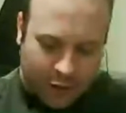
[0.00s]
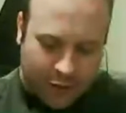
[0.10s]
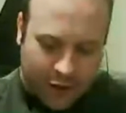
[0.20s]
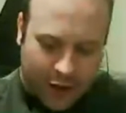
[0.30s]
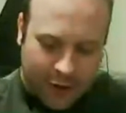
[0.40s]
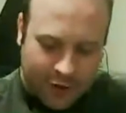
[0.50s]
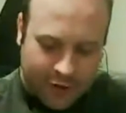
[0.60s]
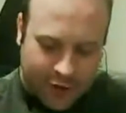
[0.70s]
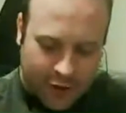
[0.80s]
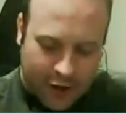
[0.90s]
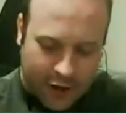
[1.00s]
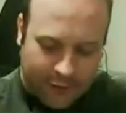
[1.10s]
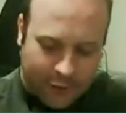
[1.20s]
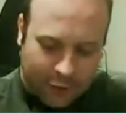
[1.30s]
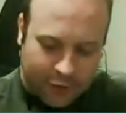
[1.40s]

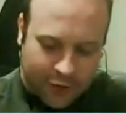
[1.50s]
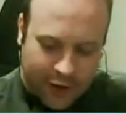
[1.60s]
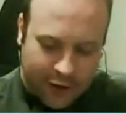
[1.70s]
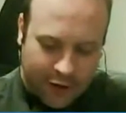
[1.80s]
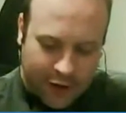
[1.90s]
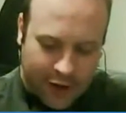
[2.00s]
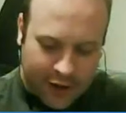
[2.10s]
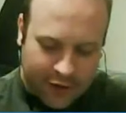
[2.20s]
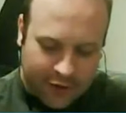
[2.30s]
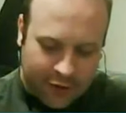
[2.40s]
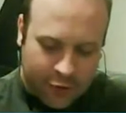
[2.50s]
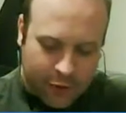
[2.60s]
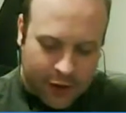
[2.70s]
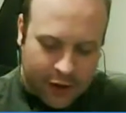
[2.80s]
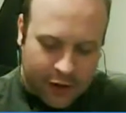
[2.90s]
Hold Security is
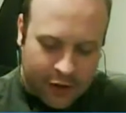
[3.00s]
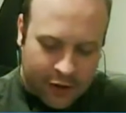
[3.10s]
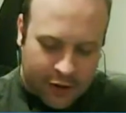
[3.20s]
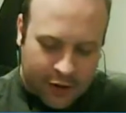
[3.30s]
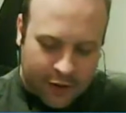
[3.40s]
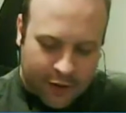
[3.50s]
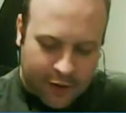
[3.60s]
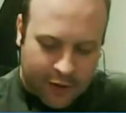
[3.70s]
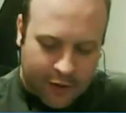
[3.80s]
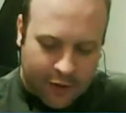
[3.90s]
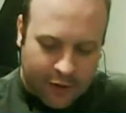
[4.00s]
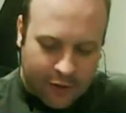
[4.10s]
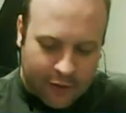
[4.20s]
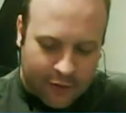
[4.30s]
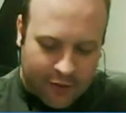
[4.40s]
doing
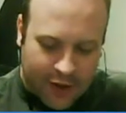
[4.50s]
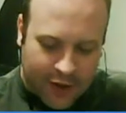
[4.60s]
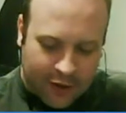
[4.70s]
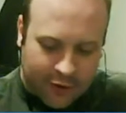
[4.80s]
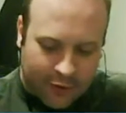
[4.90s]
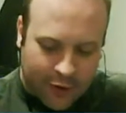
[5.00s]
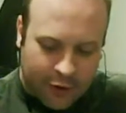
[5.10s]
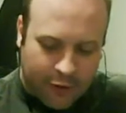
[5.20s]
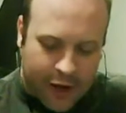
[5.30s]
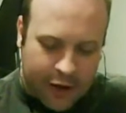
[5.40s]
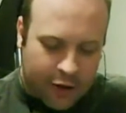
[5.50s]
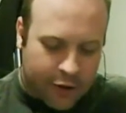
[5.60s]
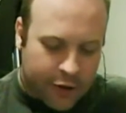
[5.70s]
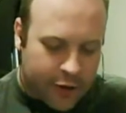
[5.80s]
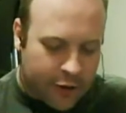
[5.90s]
things for the greater
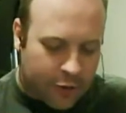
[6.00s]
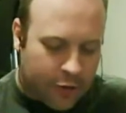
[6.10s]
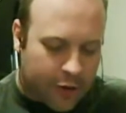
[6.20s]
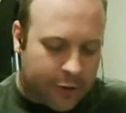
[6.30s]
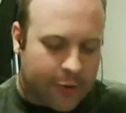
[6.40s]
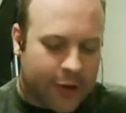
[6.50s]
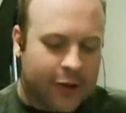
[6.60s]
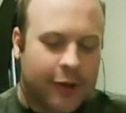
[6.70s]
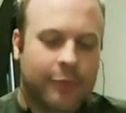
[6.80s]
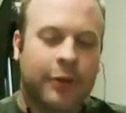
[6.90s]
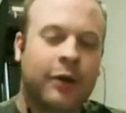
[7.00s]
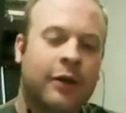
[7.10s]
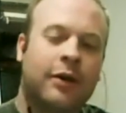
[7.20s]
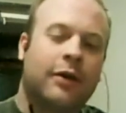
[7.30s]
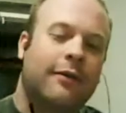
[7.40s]
good or doing them
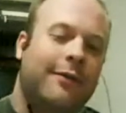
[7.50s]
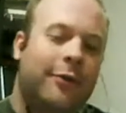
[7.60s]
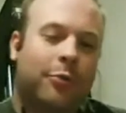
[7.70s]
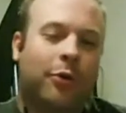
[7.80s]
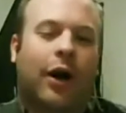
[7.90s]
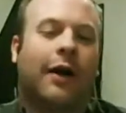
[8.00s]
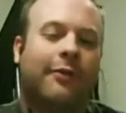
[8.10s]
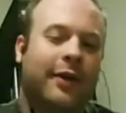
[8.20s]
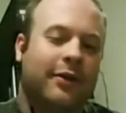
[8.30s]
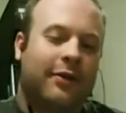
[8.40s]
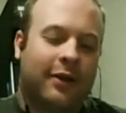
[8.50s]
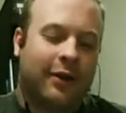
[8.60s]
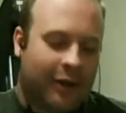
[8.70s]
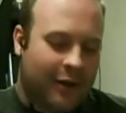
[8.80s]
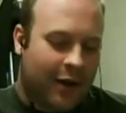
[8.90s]
to profit, and
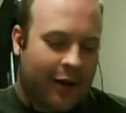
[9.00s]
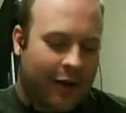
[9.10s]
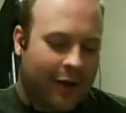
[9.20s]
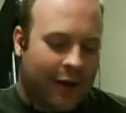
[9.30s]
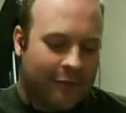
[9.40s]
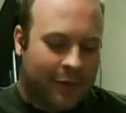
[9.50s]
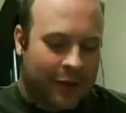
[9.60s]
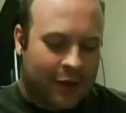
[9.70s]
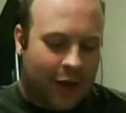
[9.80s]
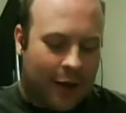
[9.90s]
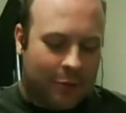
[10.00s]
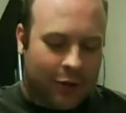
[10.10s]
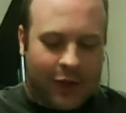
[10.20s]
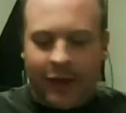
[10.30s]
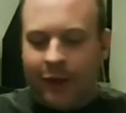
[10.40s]
I'm
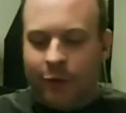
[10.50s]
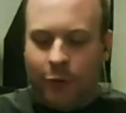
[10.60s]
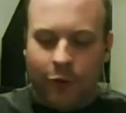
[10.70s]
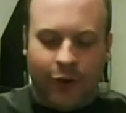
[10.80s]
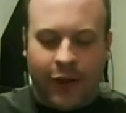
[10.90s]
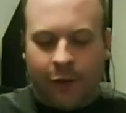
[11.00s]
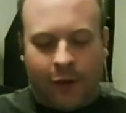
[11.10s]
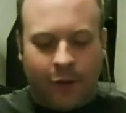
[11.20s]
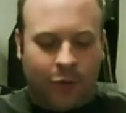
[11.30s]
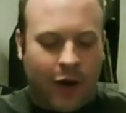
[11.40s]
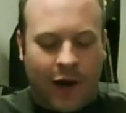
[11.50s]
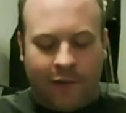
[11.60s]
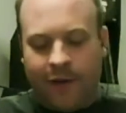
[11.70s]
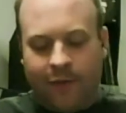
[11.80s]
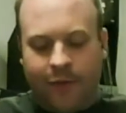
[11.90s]
leaning toward they want to
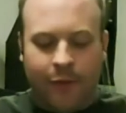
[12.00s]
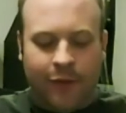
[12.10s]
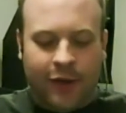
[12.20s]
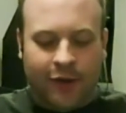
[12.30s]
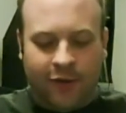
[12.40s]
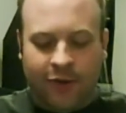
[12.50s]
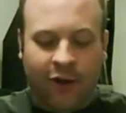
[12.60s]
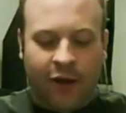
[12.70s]
profit from this